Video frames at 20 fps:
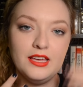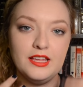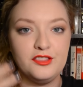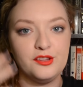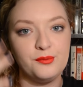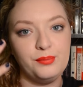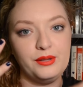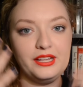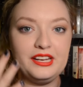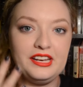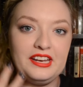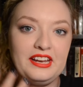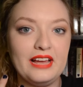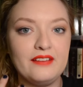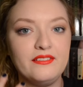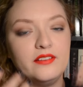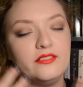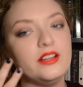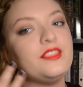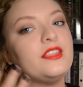the blending
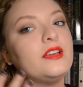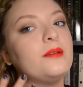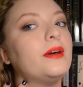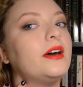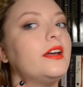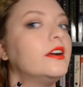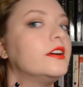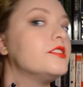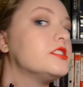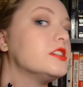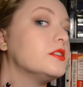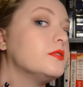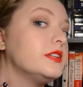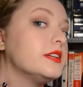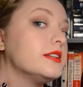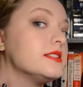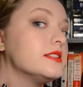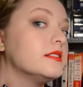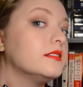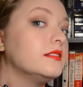of everything better so it
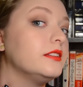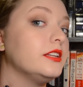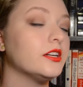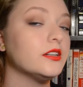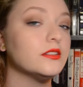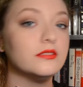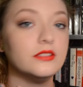doesn't, you know,